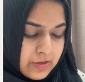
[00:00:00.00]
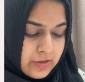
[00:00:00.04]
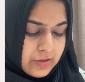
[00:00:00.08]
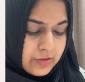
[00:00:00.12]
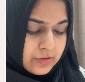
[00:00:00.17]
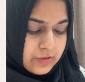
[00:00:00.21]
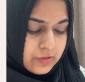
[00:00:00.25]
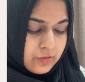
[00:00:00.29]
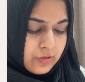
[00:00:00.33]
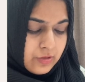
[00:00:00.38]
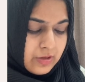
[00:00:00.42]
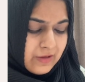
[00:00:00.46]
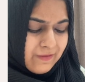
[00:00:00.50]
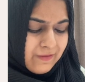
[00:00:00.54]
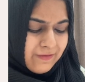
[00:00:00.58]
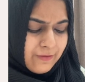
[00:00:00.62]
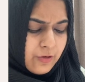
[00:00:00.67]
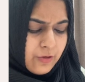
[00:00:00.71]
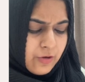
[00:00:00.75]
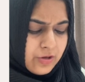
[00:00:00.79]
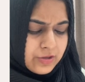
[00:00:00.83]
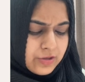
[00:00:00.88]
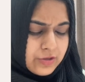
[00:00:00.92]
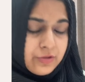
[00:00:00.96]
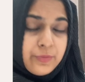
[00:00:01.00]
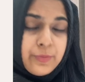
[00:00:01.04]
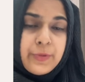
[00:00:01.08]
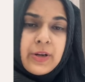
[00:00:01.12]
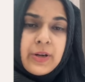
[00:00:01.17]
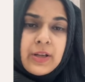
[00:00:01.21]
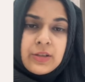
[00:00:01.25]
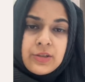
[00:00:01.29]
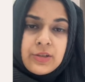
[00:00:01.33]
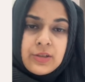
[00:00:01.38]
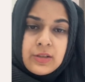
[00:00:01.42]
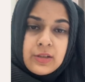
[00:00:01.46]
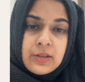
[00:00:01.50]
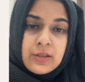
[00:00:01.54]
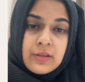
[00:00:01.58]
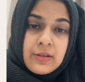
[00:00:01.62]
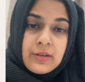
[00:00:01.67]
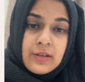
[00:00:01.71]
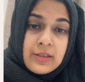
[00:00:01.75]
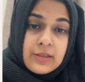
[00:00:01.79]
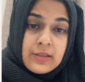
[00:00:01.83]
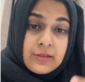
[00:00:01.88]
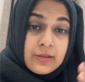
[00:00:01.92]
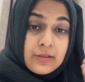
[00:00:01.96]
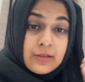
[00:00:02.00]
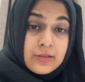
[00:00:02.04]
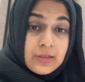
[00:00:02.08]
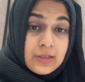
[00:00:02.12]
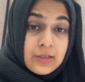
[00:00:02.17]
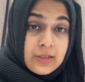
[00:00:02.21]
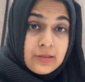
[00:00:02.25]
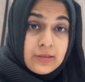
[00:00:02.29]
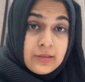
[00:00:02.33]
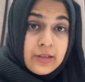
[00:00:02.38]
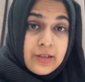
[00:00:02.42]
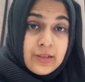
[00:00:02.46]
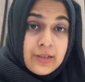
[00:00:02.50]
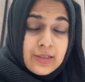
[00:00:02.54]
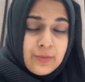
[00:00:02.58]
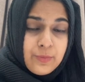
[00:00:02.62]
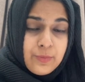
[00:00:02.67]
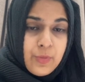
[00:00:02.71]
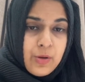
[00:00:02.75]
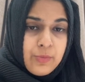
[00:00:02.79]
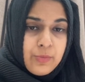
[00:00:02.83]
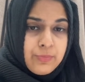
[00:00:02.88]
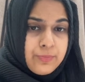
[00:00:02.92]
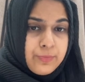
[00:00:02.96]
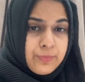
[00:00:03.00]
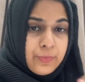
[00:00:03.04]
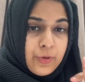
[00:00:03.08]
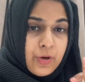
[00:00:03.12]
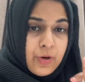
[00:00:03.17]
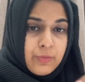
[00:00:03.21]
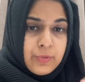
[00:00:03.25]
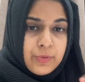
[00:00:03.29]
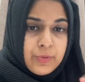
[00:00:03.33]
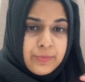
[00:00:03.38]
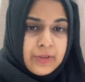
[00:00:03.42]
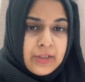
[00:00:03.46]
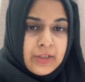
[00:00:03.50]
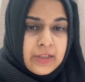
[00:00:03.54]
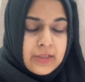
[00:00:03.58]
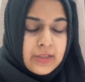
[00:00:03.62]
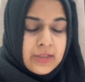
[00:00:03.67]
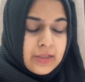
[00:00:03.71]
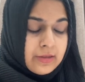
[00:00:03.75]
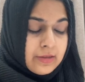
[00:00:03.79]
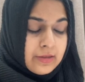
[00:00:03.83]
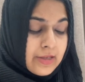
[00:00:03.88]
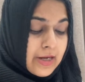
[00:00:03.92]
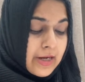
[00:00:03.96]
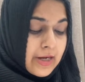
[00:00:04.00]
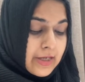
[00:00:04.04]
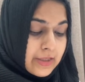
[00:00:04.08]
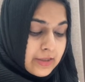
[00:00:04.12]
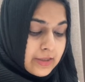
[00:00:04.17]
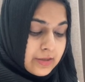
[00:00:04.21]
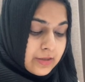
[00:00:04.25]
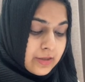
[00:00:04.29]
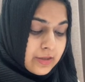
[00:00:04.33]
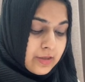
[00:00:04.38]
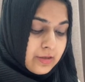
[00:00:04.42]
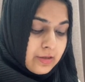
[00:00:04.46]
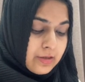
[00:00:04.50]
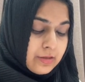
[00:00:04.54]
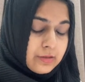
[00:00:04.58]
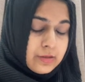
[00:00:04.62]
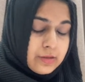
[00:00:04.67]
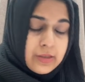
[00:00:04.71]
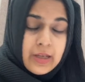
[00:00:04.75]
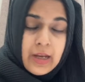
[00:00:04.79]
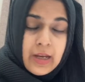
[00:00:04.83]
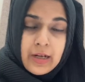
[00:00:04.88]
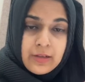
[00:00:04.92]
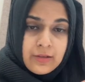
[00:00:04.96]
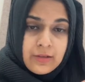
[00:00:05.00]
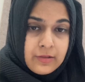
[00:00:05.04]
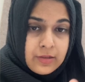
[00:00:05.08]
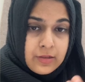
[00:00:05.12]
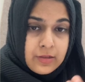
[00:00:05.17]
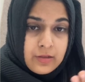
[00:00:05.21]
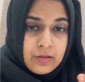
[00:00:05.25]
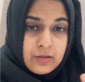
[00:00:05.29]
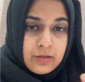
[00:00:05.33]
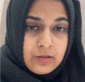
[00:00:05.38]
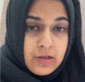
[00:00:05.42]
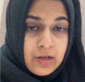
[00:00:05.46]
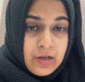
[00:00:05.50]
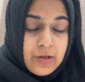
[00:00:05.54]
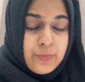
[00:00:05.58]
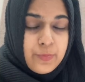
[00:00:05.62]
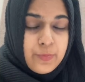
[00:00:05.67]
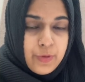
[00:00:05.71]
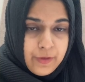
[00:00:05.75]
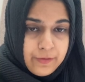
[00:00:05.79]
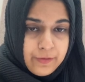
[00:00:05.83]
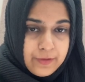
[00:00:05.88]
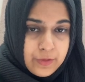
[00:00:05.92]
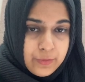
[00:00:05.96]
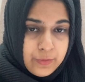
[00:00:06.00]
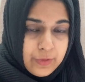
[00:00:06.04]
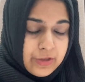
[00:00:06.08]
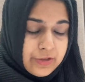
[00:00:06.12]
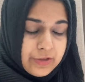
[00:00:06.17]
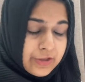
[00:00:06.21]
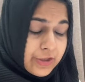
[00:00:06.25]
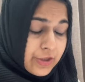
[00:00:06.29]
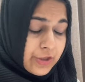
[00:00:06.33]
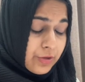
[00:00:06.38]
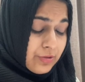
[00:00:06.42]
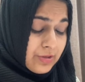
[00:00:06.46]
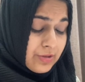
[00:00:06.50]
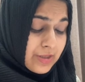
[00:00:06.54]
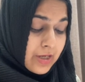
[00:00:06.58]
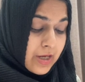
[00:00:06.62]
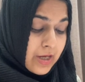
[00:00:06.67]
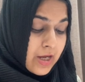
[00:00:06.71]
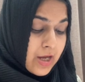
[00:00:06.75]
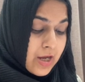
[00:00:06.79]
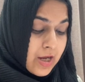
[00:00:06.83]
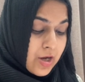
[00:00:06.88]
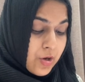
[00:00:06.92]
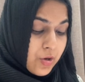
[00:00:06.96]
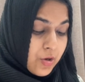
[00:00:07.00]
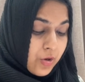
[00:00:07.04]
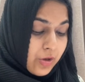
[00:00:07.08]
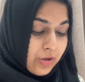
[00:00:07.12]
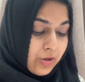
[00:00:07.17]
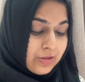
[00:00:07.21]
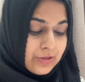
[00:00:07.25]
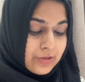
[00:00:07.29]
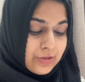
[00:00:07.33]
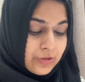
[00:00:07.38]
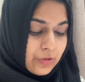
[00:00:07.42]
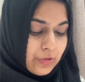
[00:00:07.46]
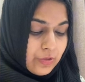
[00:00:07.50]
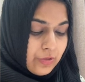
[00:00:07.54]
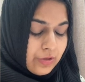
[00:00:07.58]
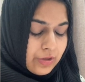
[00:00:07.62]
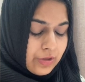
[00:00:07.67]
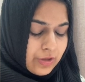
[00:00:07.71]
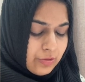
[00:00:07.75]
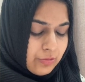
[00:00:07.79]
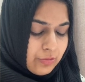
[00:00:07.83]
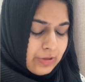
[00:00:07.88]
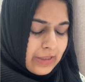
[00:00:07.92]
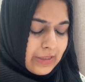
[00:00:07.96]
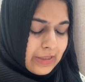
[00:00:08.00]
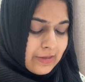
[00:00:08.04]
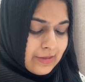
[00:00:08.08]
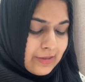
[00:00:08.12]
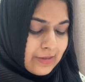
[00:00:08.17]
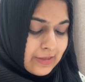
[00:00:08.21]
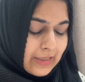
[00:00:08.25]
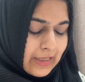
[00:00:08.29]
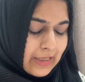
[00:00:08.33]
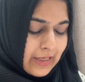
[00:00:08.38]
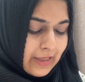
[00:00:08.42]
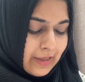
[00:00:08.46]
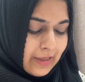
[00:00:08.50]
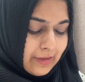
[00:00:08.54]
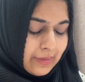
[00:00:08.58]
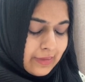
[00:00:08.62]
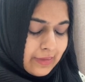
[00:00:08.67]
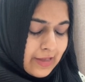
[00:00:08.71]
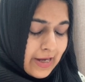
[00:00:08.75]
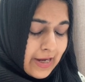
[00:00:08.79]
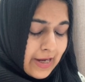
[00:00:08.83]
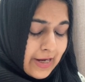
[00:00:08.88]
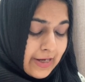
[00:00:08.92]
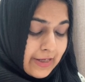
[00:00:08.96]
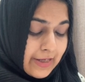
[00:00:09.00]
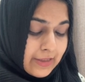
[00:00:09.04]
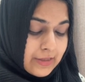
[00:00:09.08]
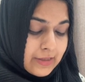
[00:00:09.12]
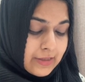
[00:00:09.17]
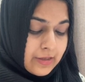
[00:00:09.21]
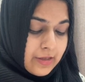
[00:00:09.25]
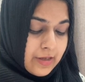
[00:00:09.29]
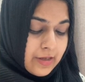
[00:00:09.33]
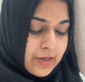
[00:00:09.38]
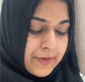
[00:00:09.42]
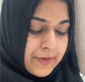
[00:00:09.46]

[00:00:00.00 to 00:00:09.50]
So if cost of production increases, there is a probability that her profit will reduce. Also, you can say that